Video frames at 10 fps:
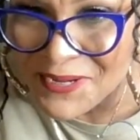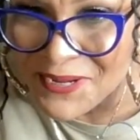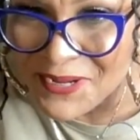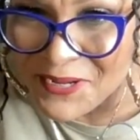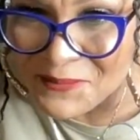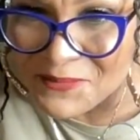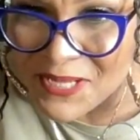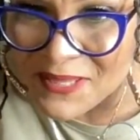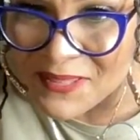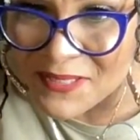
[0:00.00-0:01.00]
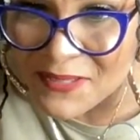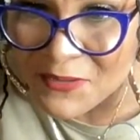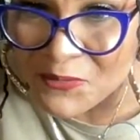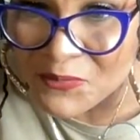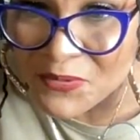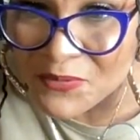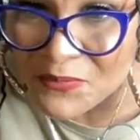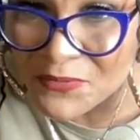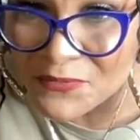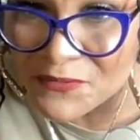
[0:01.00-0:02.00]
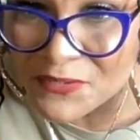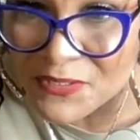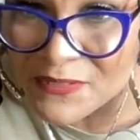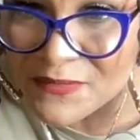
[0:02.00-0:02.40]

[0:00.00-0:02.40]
um, but I think that would be a beautiful dress.